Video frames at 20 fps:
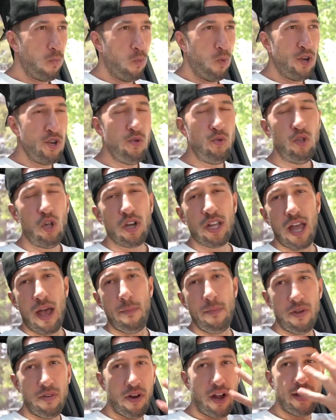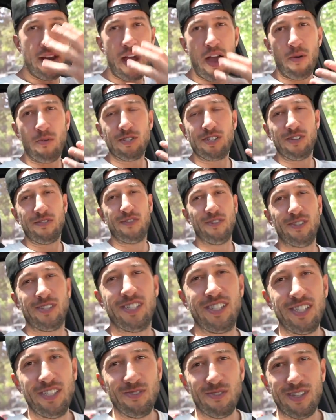When you look at me right now, what's the
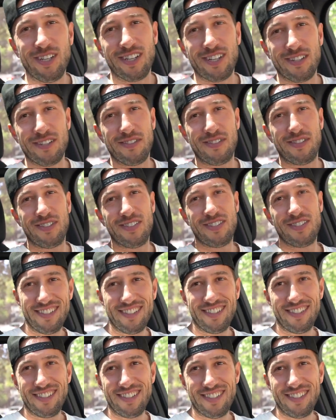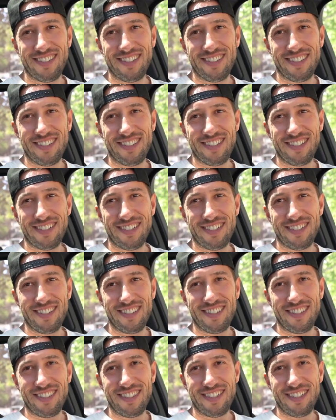first thing you think of? Hair
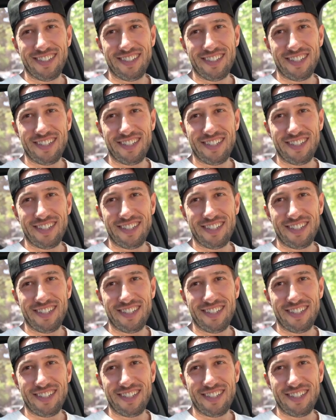loss?